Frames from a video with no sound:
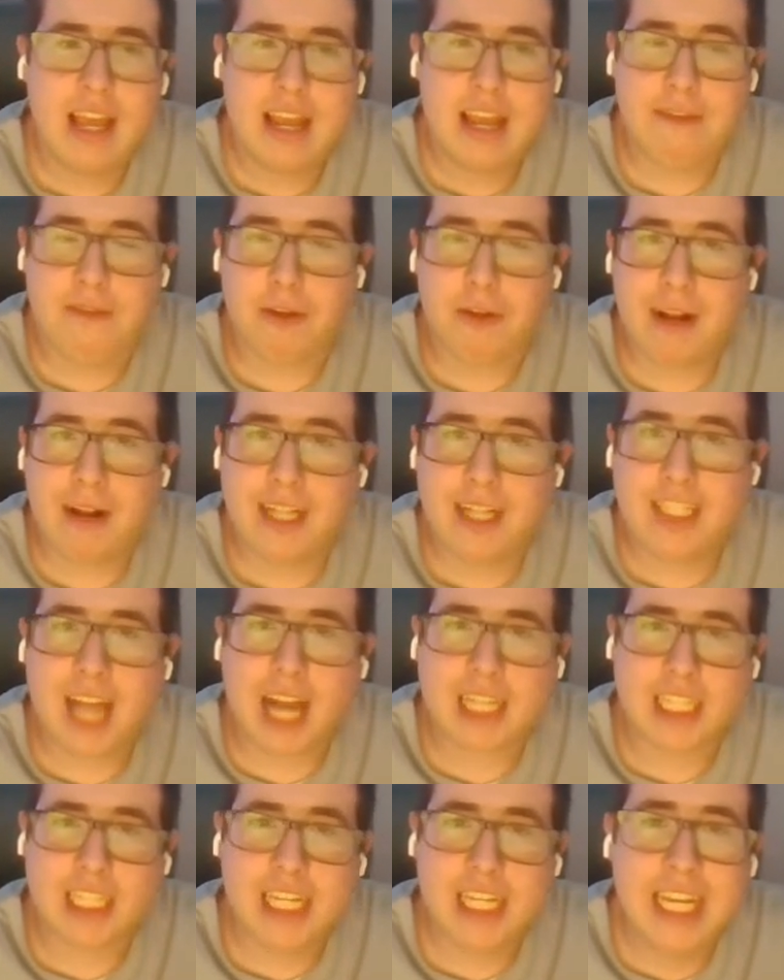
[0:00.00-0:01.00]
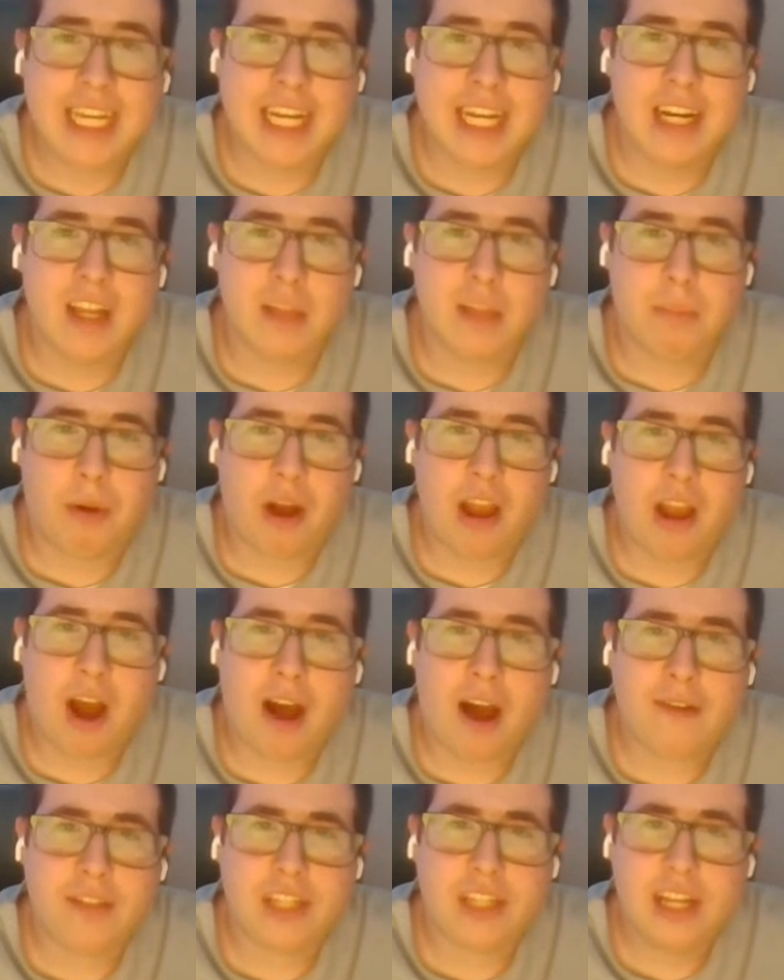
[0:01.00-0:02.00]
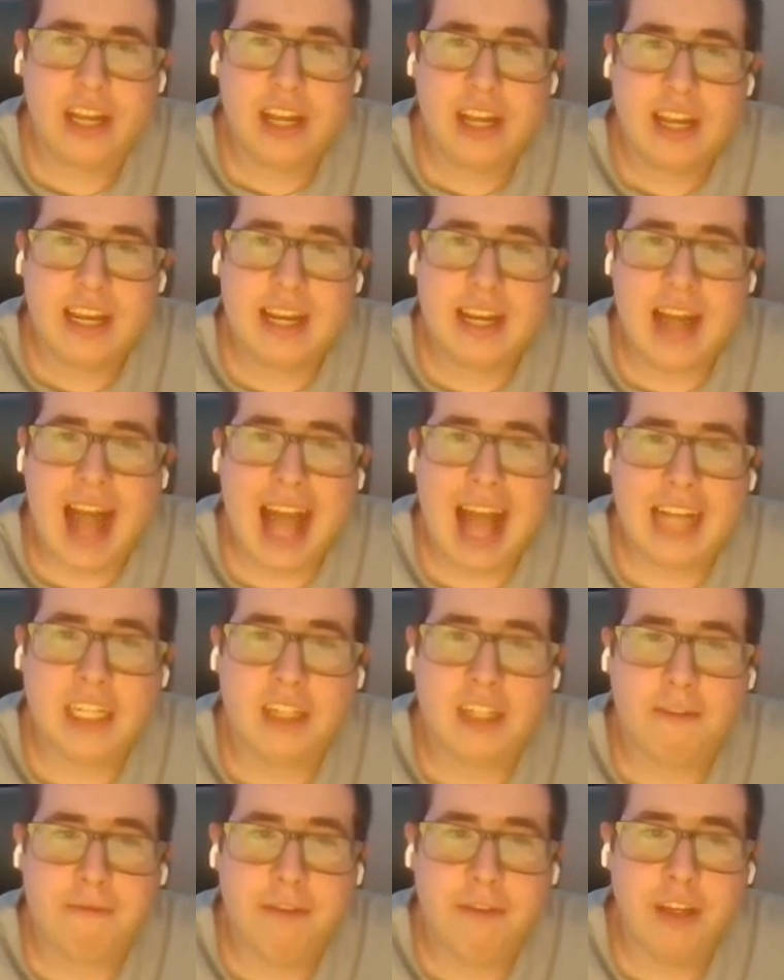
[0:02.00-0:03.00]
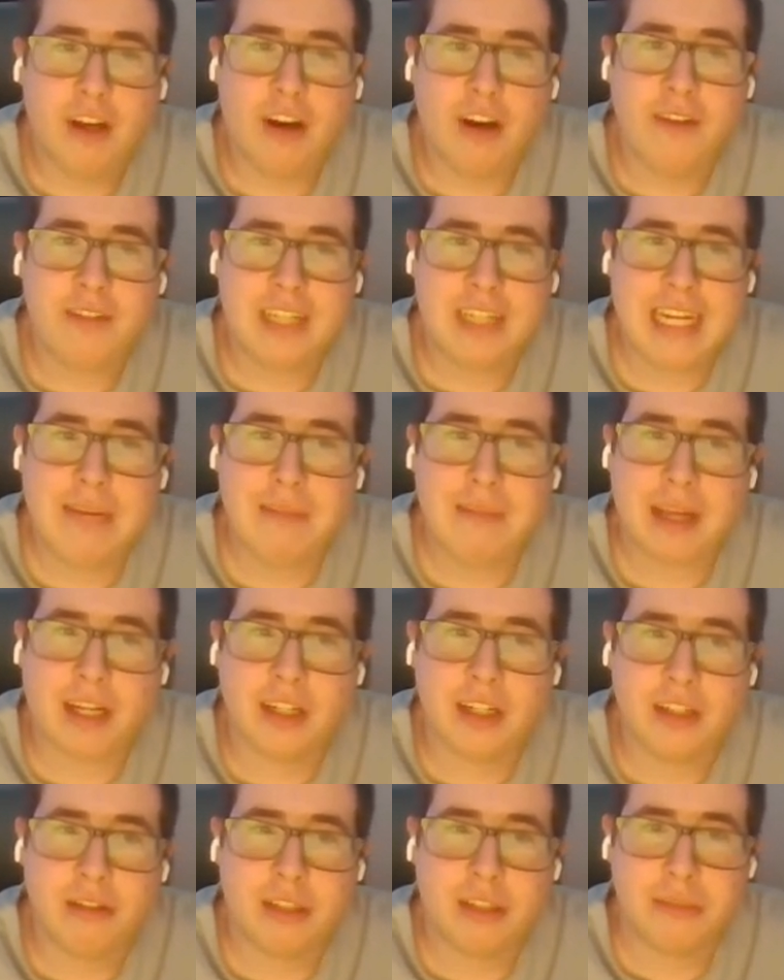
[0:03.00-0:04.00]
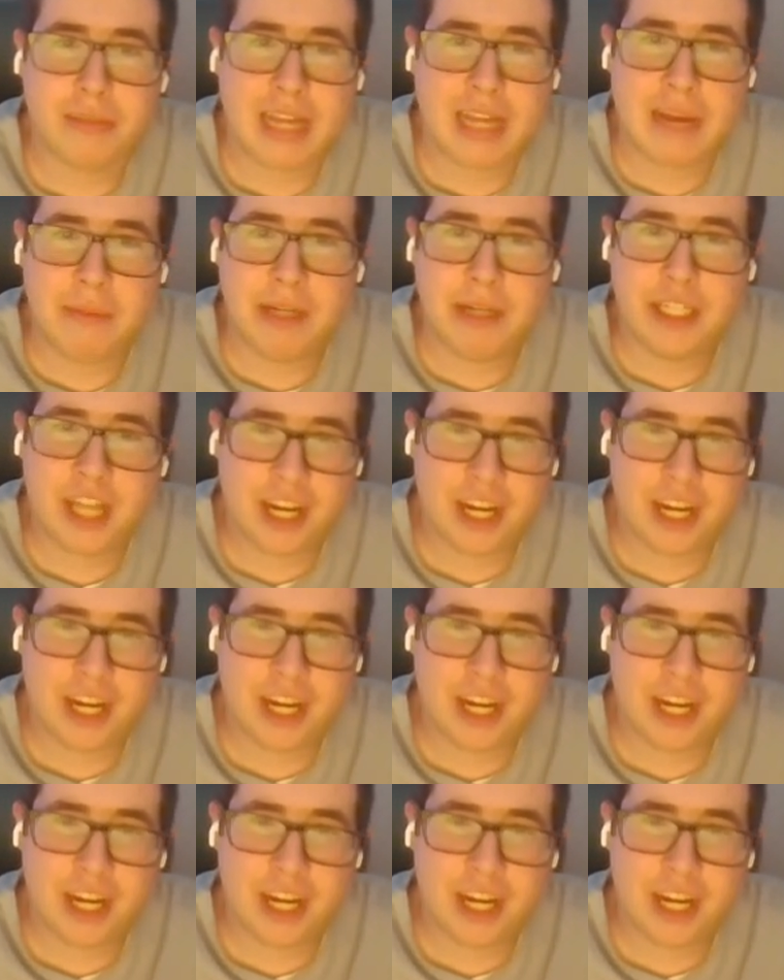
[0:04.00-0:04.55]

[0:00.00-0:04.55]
If the Red Sox sneak into the playoffs, it has the feel of a team that could do some damage.